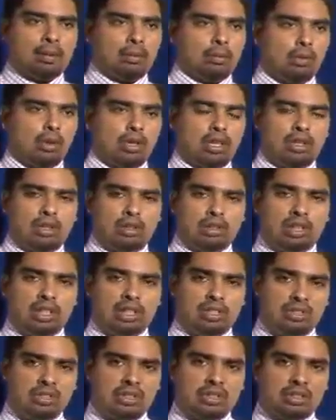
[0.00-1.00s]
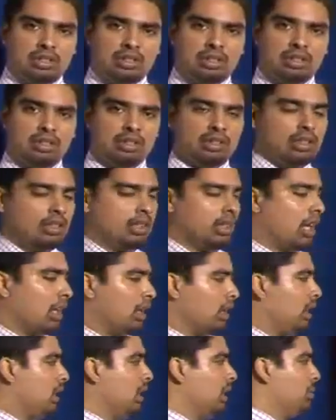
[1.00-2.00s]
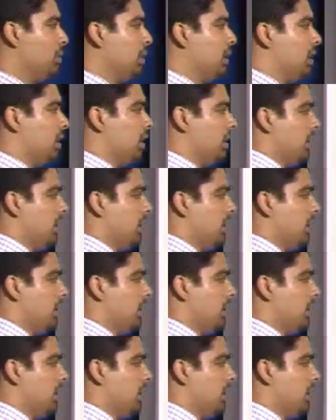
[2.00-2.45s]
What are all these? That nothing but